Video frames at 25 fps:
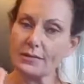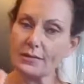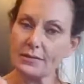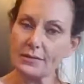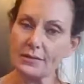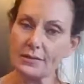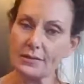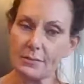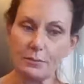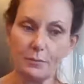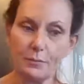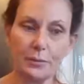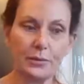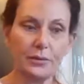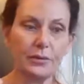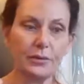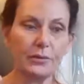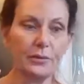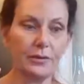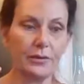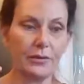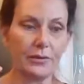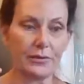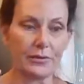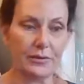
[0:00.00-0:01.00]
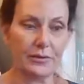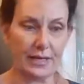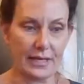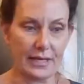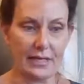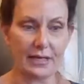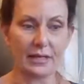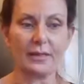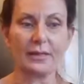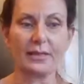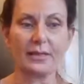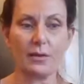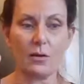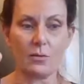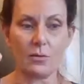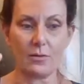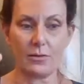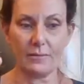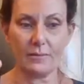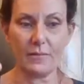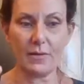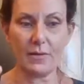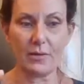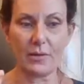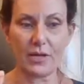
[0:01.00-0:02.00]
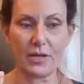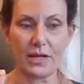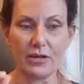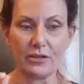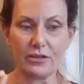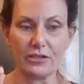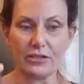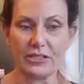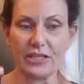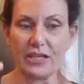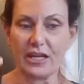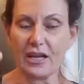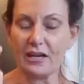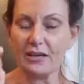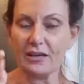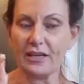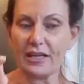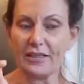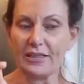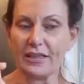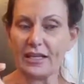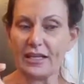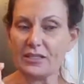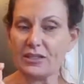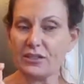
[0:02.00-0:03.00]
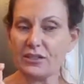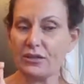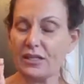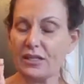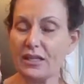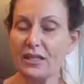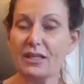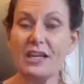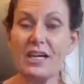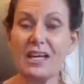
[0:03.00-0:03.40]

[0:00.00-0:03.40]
simple thing. Okay, Christy, I'll get that to you.